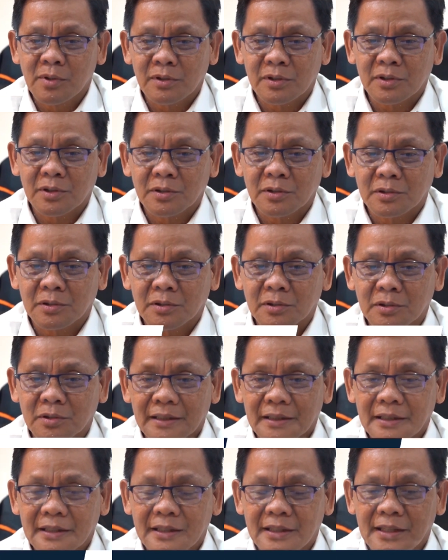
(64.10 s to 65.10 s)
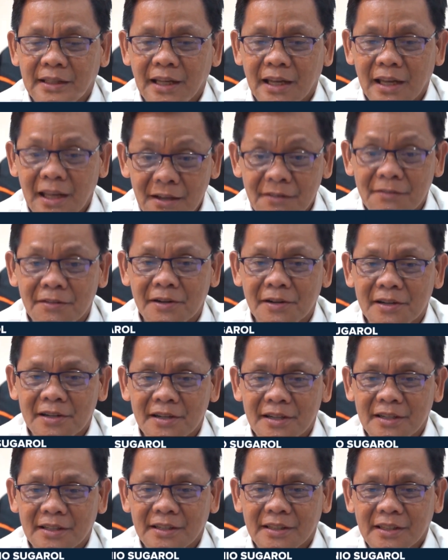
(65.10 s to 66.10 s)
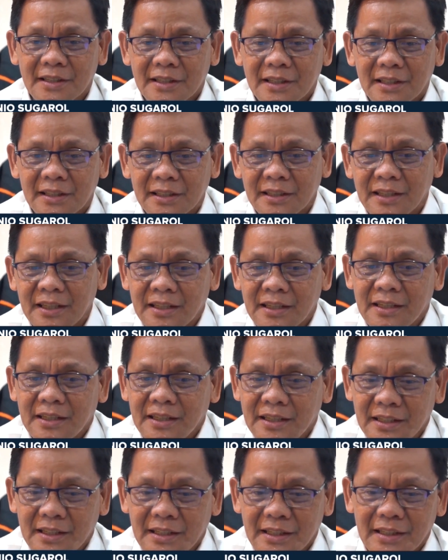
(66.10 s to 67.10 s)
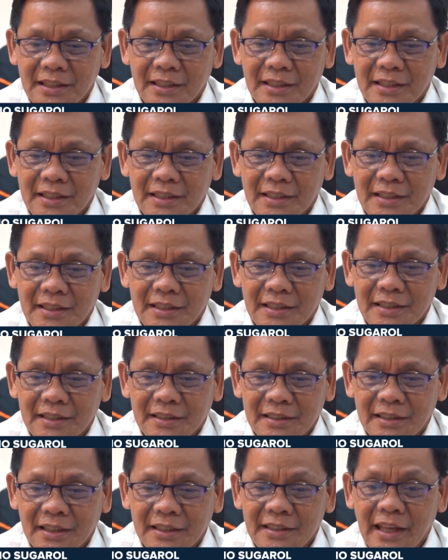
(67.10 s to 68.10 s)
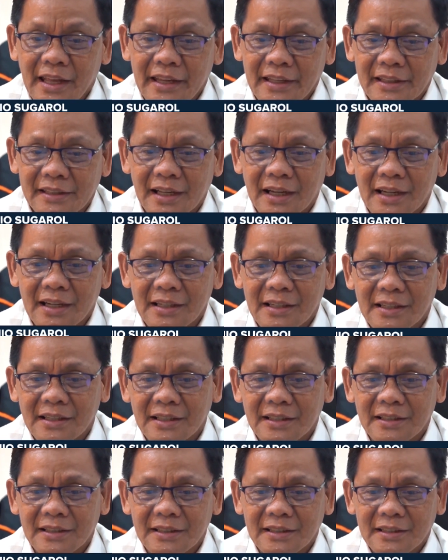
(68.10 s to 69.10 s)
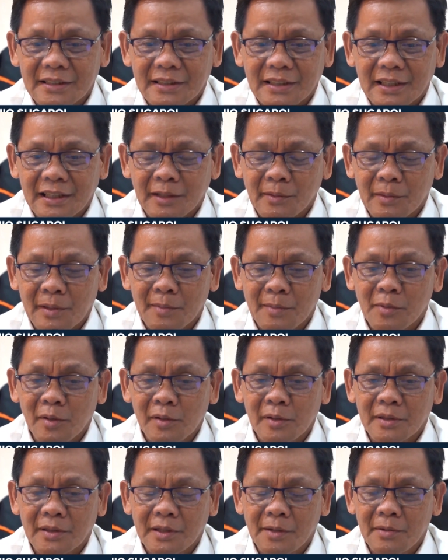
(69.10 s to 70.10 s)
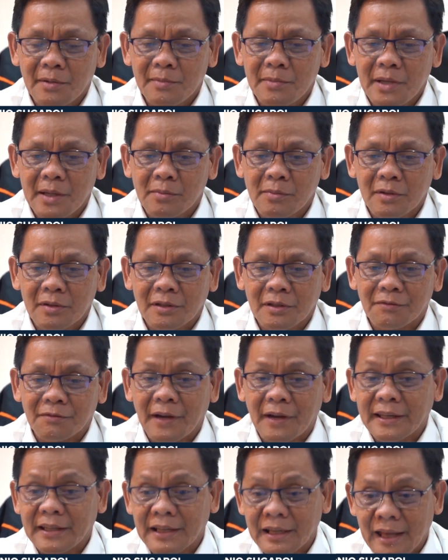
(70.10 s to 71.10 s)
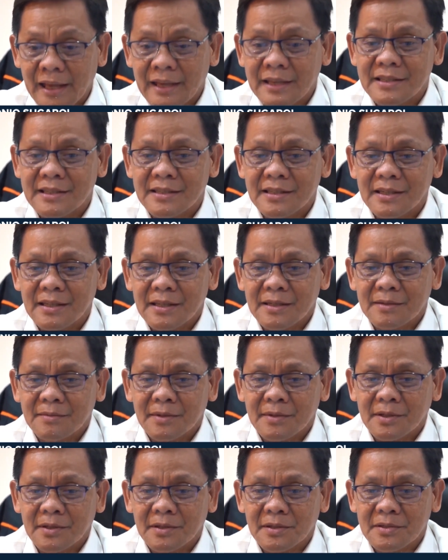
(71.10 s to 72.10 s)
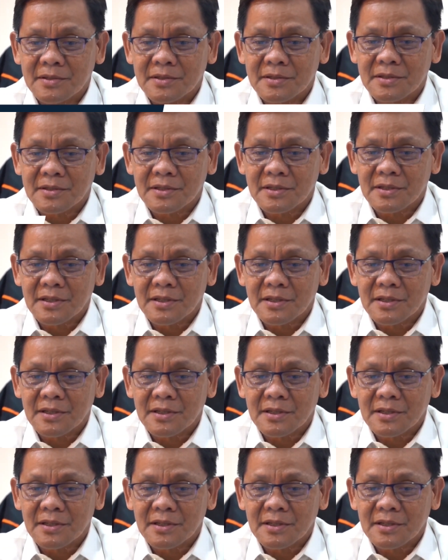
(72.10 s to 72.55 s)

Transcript: able to deliver the data and they will be able to finalize, because